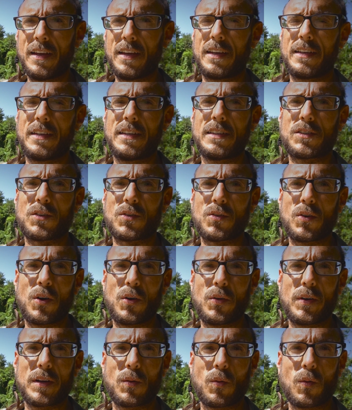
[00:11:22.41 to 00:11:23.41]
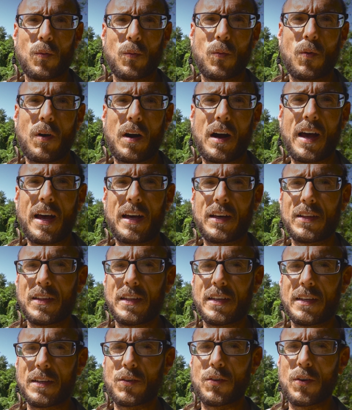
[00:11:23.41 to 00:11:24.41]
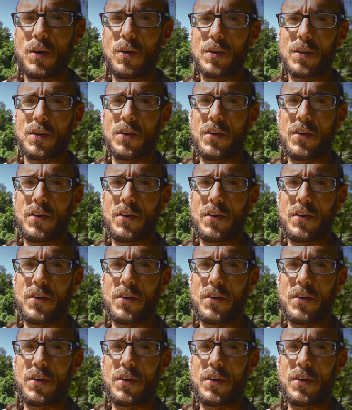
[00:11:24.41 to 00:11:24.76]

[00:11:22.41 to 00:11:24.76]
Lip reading: And it's growing wildly, growing